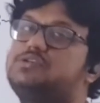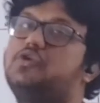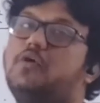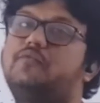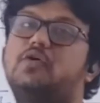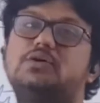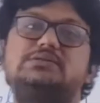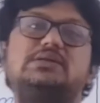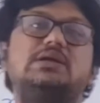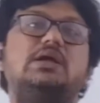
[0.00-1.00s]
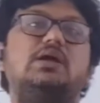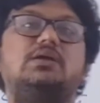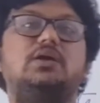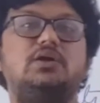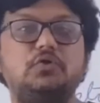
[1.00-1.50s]
norm was
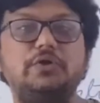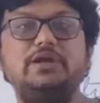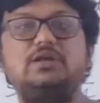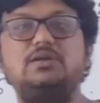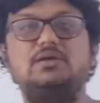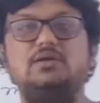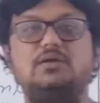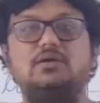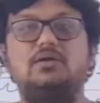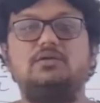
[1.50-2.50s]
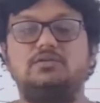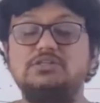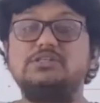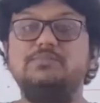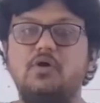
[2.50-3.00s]
the unit, the
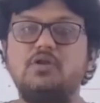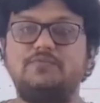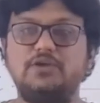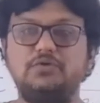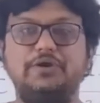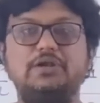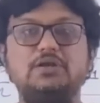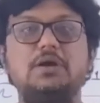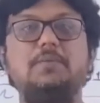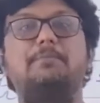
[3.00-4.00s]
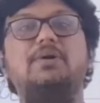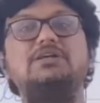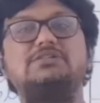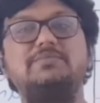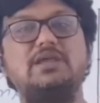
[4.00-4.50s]
symbol of the unit
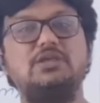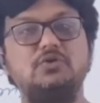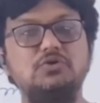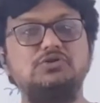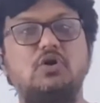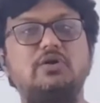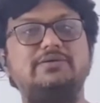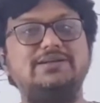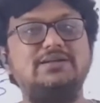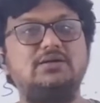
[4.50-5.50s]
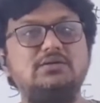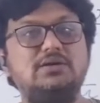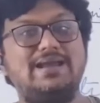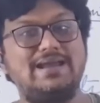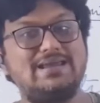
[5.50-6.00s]
must be used or
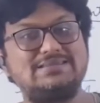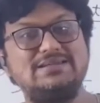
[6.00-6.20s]
written as it